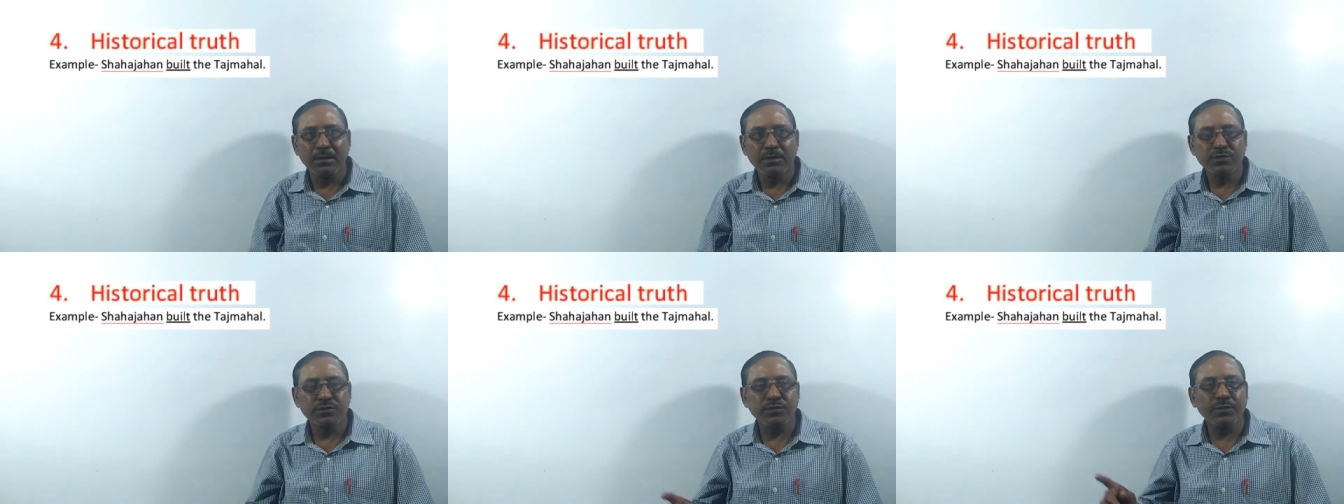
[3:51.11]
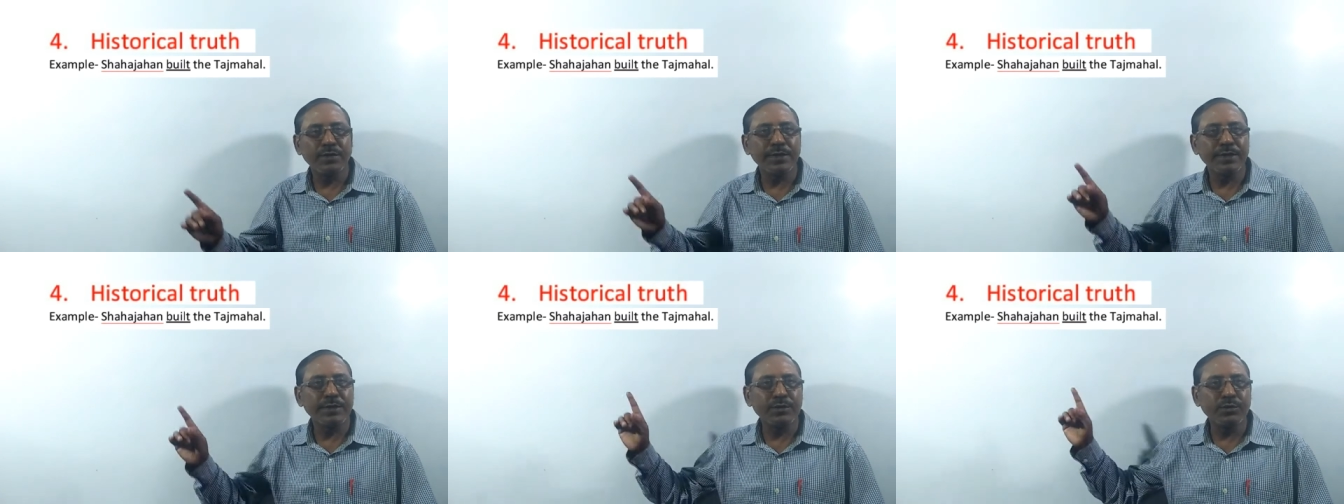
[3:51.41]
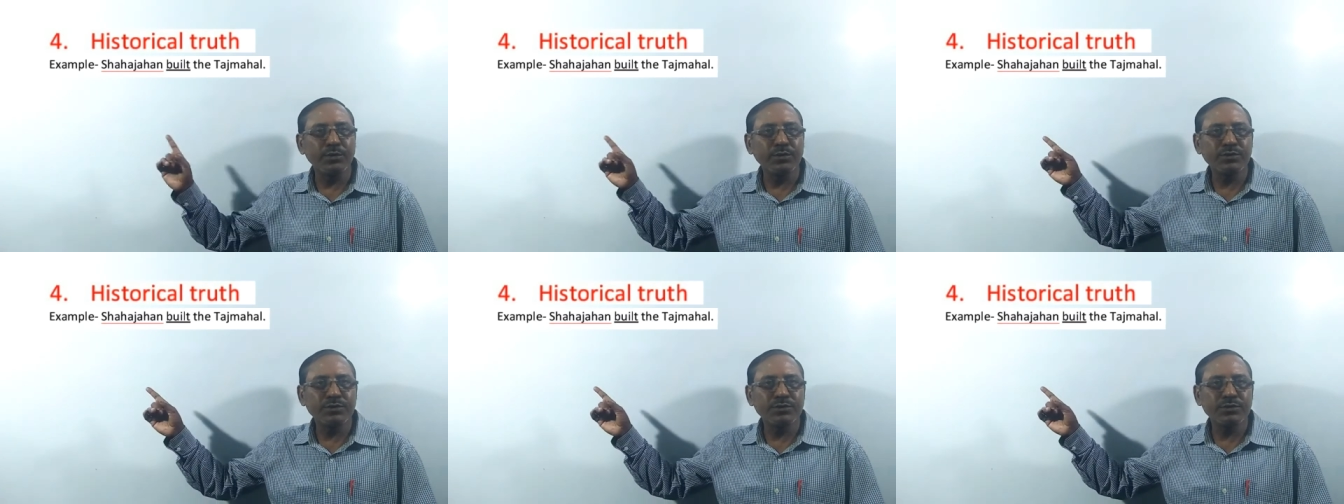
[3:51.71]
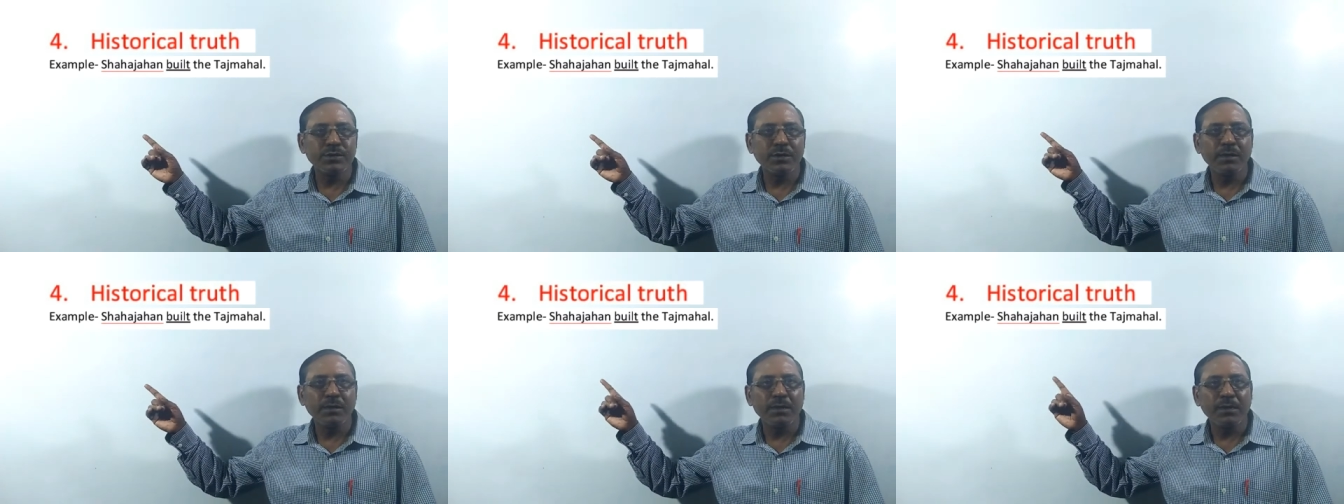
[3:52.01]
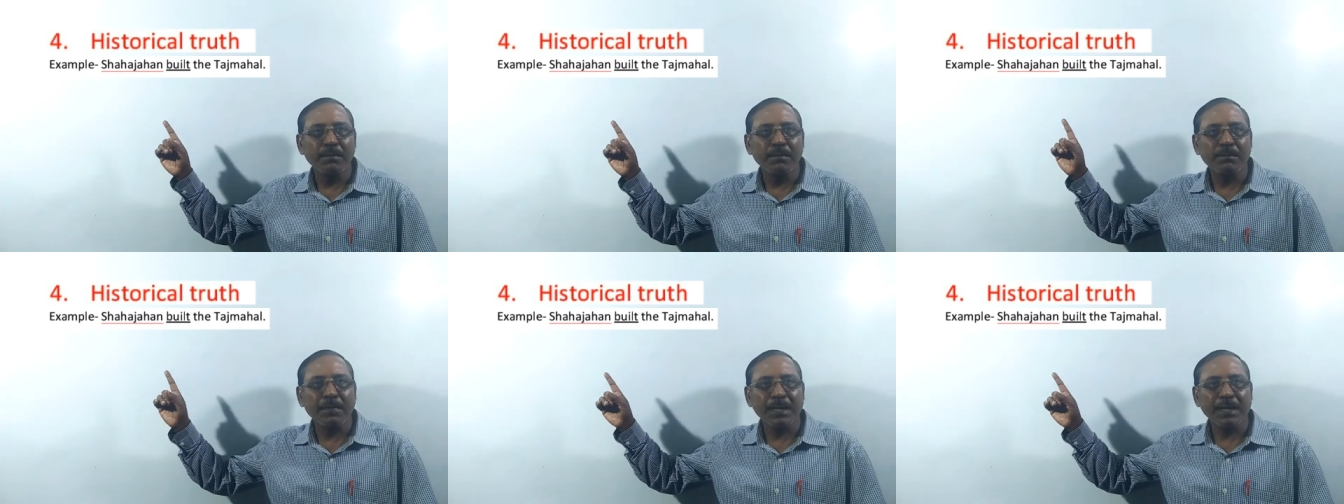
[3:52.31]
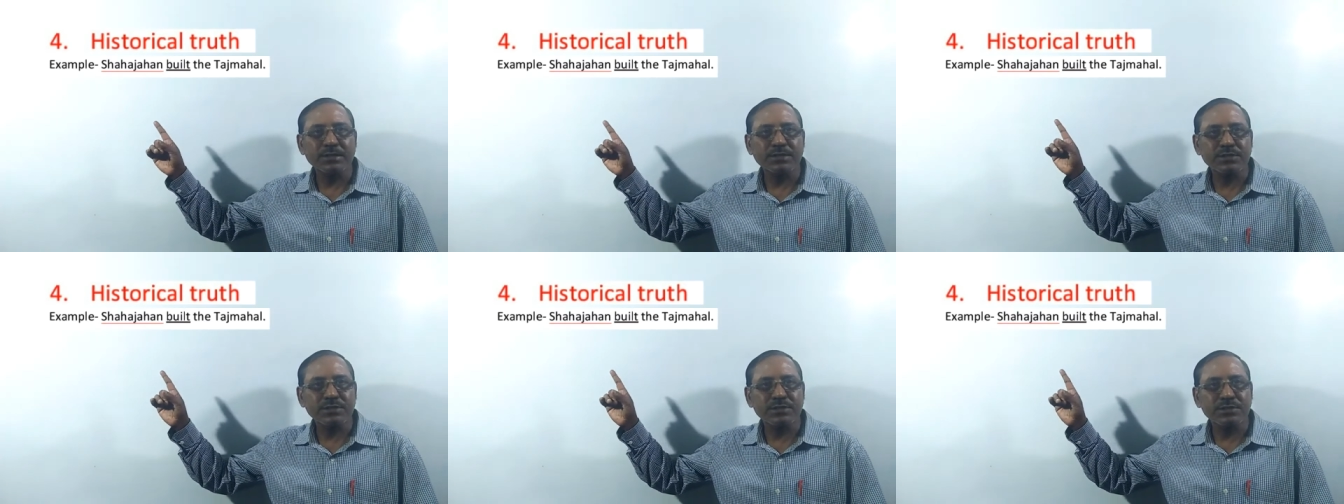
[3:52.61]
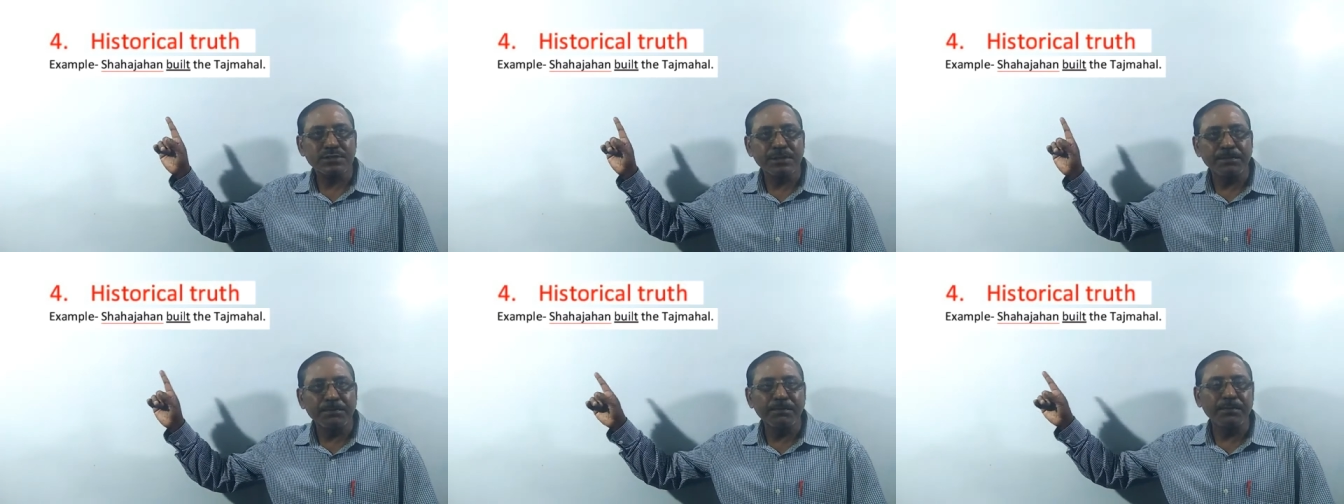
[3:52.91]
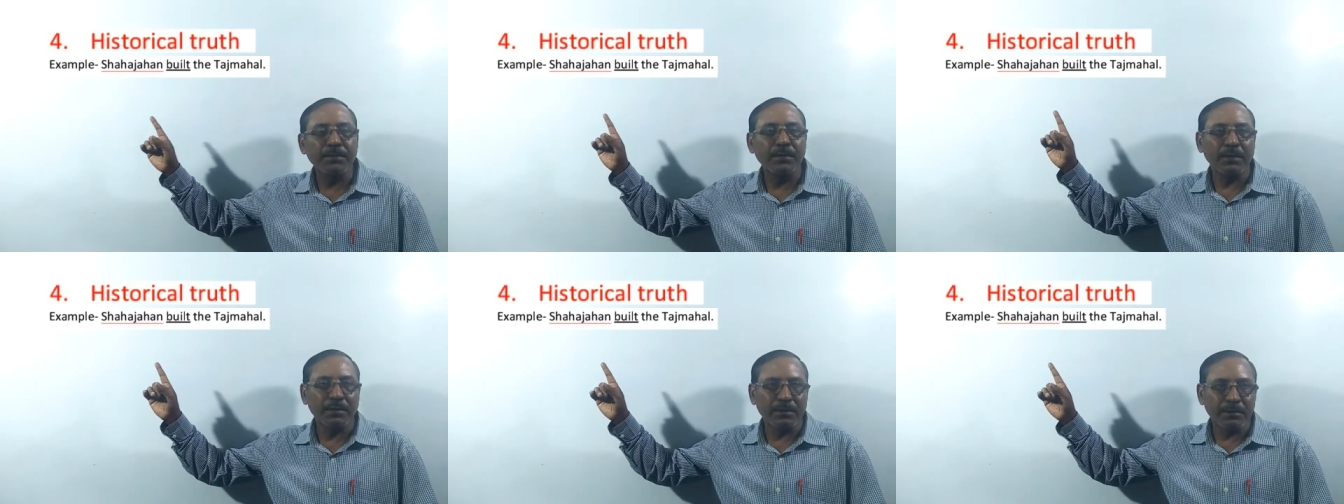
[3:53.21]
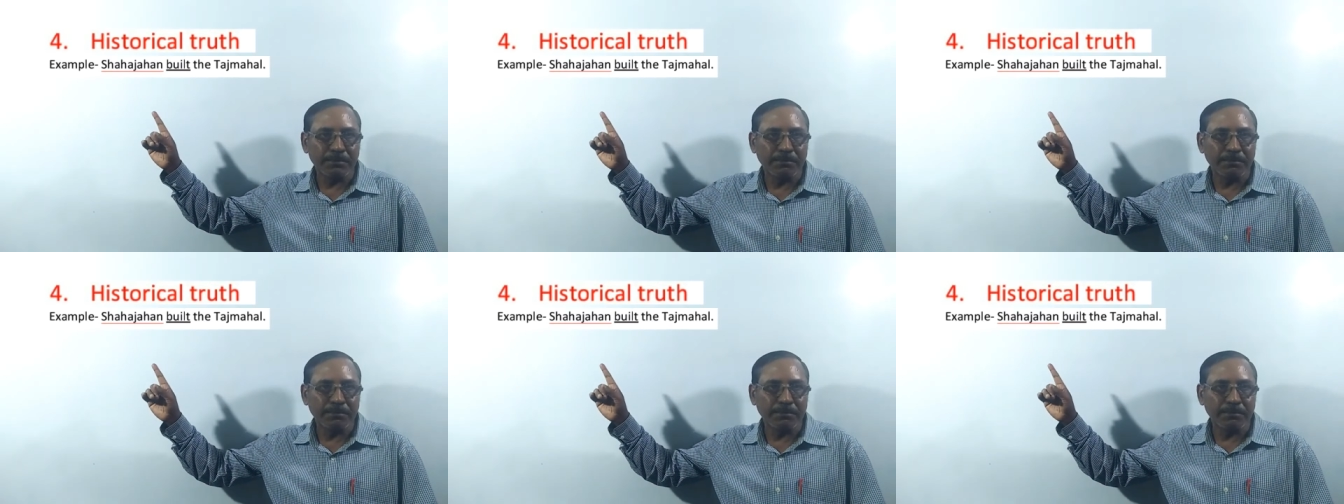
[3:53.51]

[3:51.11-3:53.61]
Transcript: so we use past simple.